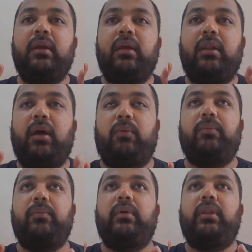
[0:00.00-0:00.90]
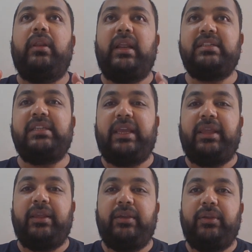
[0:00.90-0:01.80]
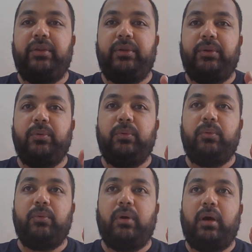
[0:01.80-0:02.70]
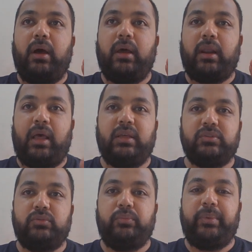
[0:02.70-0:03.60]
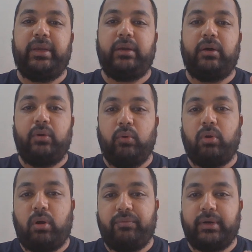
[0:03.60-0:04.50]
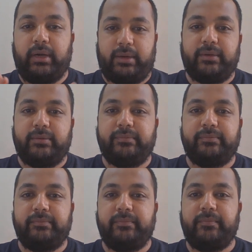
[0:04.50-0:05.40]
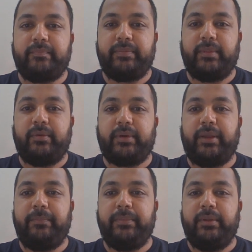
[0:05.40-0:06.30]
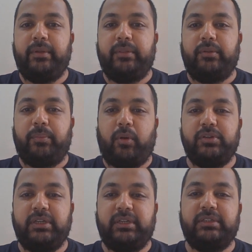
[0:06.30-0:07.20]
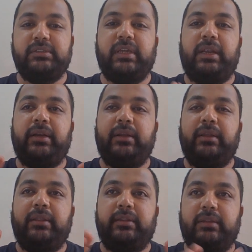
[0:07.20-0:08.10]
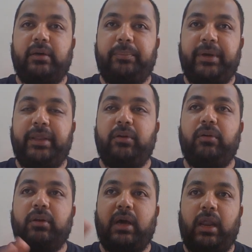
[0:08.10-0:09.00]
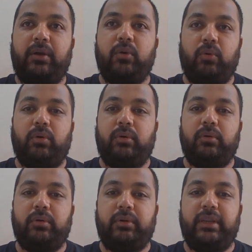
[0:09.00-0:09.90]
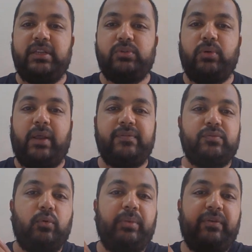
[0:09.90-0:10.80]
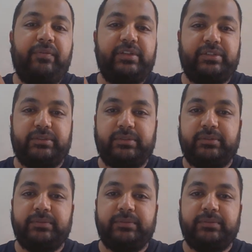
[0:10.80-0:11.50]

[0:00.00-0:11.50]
Now, let's say you are asked to make a door of a car. Okay, the project is that a particular car door needs to have so many features.